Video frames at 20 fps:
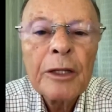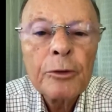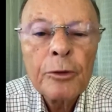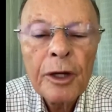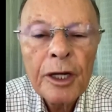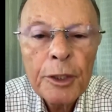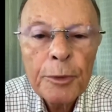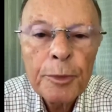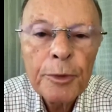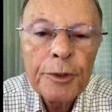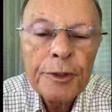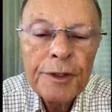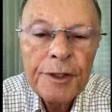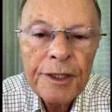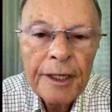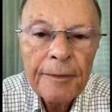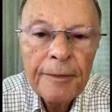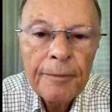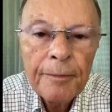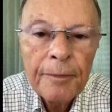He's
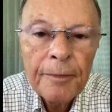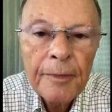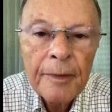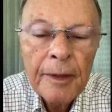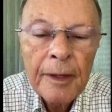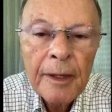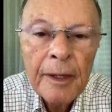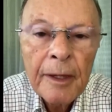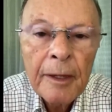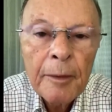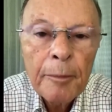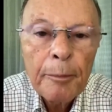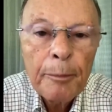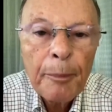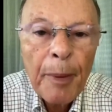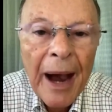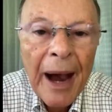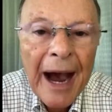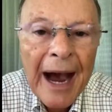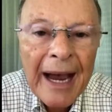around, walking
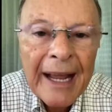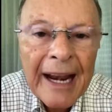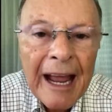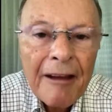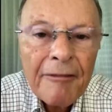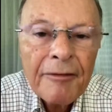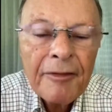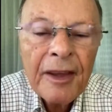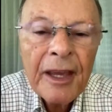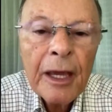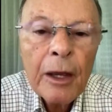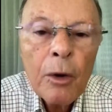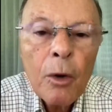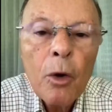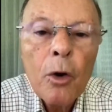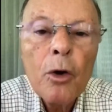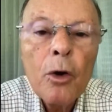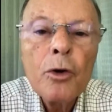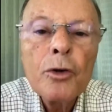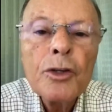around me
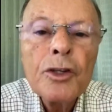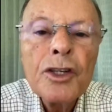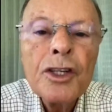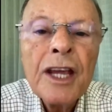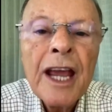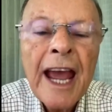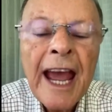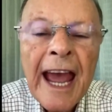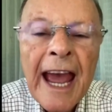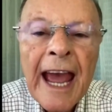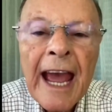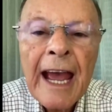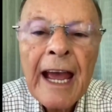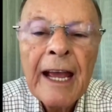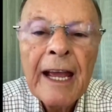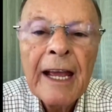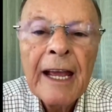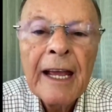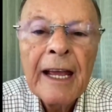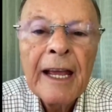
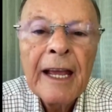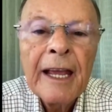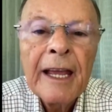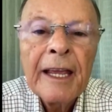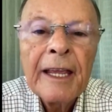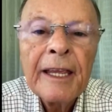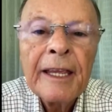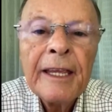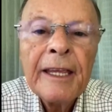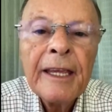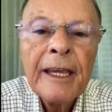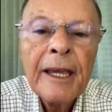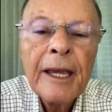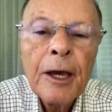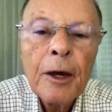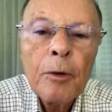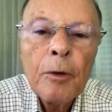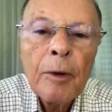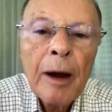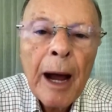24/7.
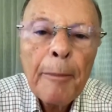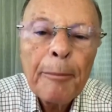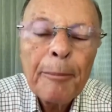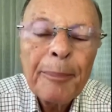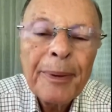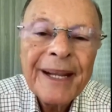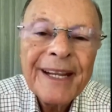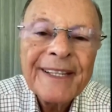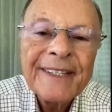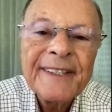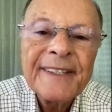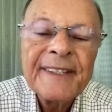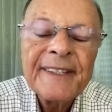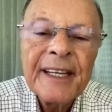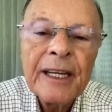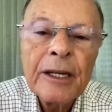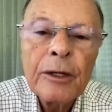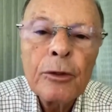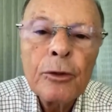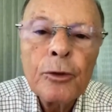Just
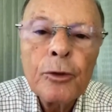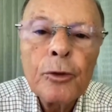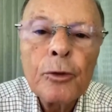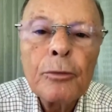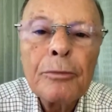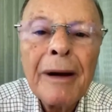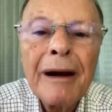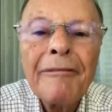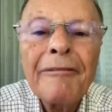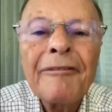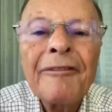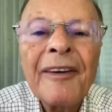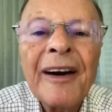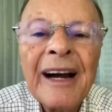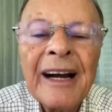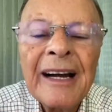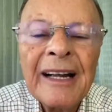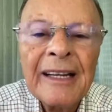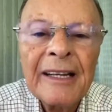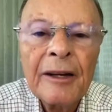to see
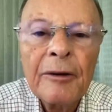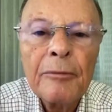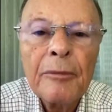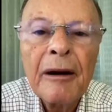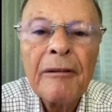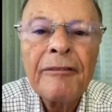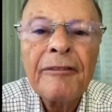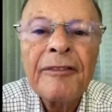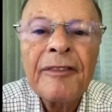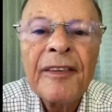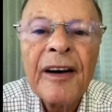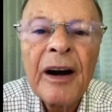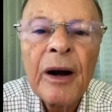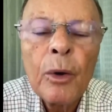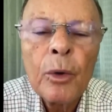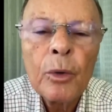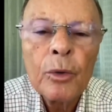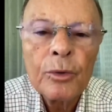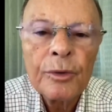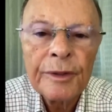where I
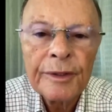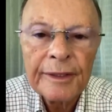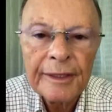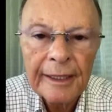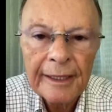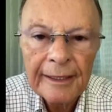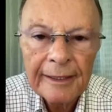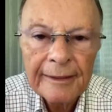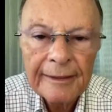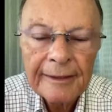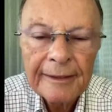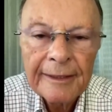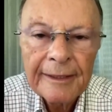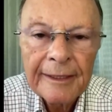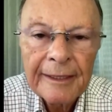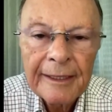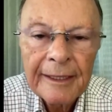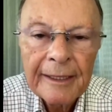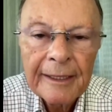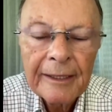have
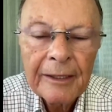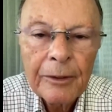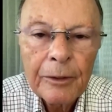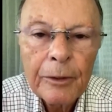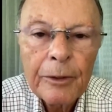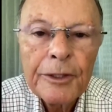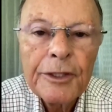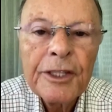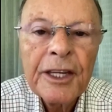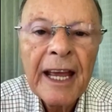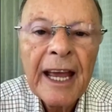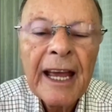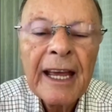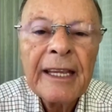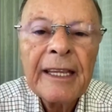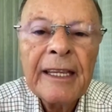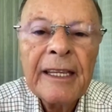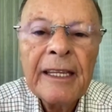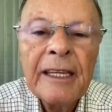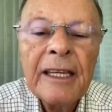fault,
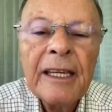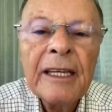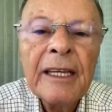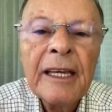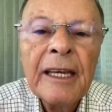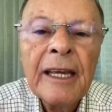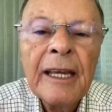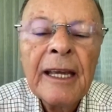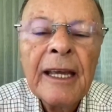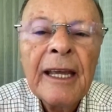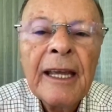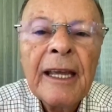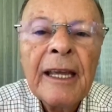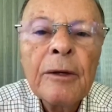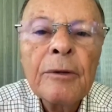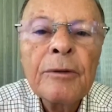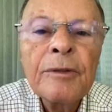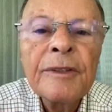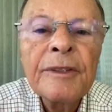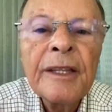or where I
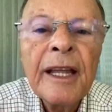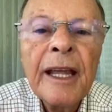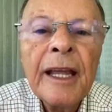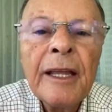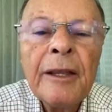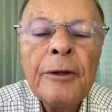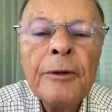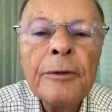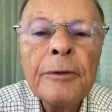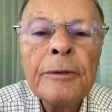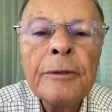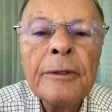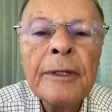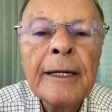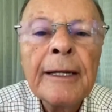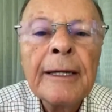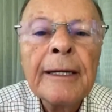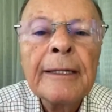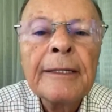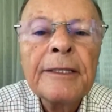have a
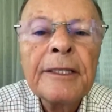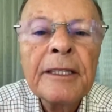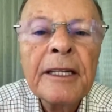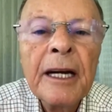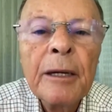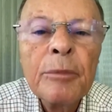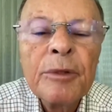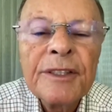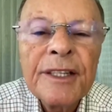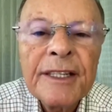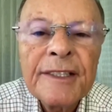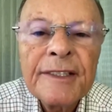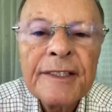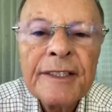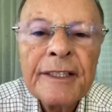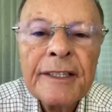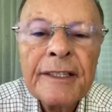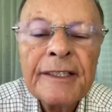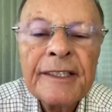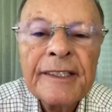mistake,
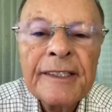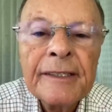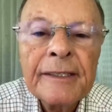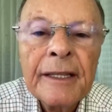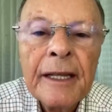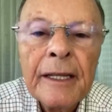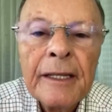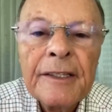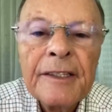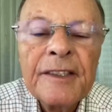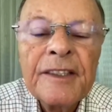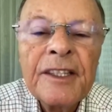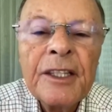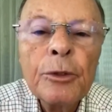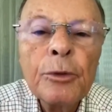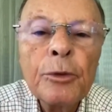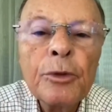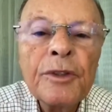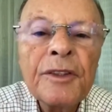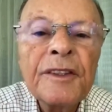or
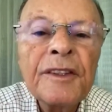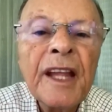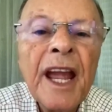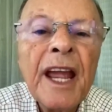I